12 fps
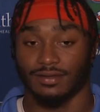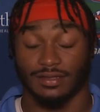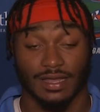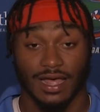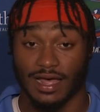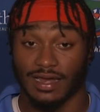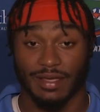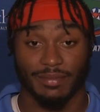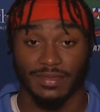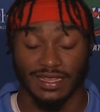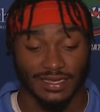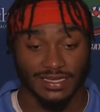Nah, them
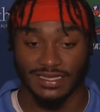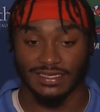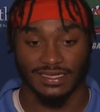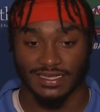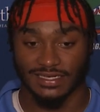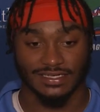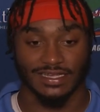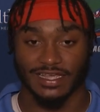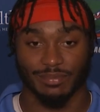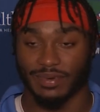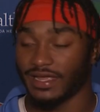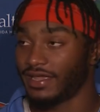he he he
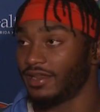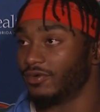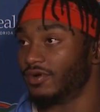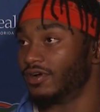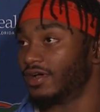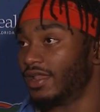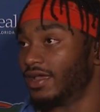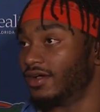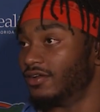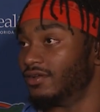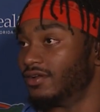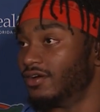could play anywhere like
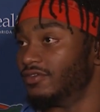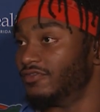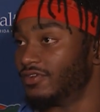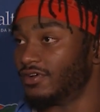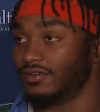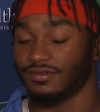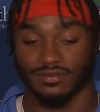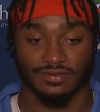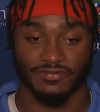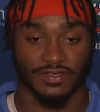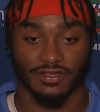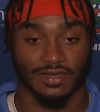on on on the
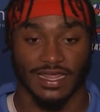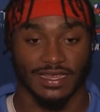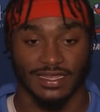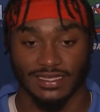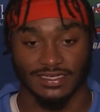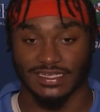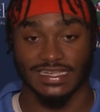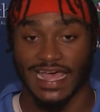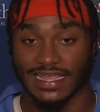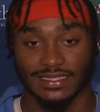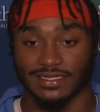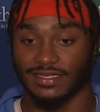field. Like he he's an
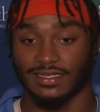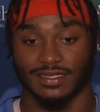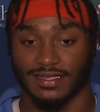athlete,